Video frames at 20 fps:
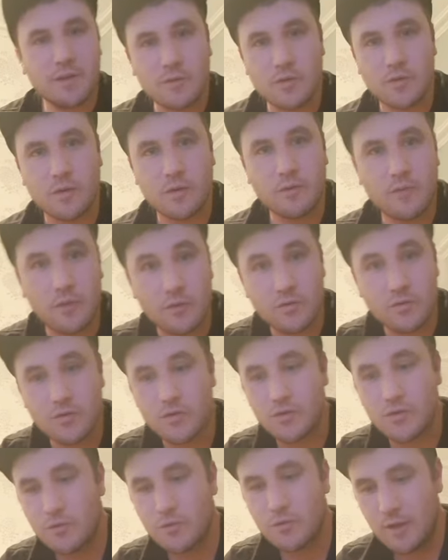So I've got
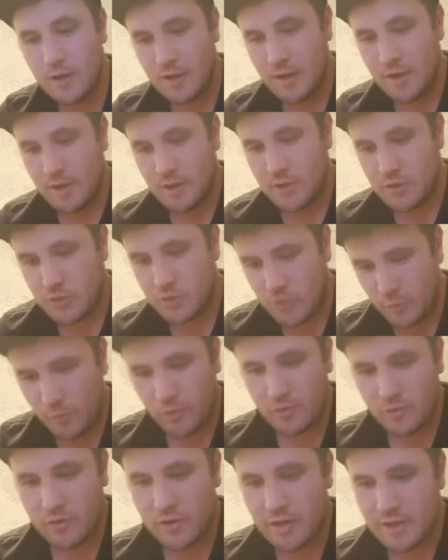to strip
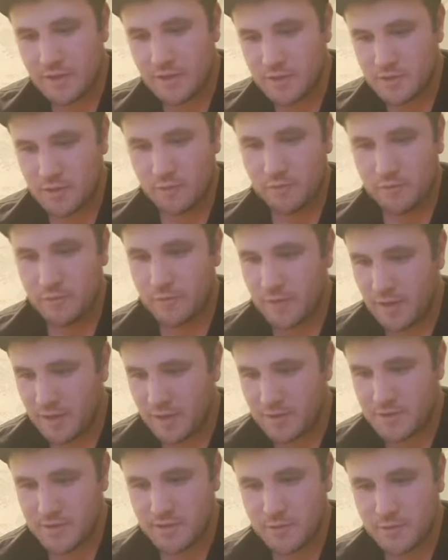all the leaders off of the
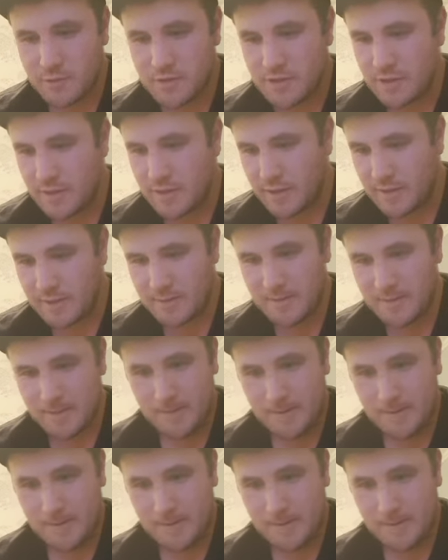lines I used today,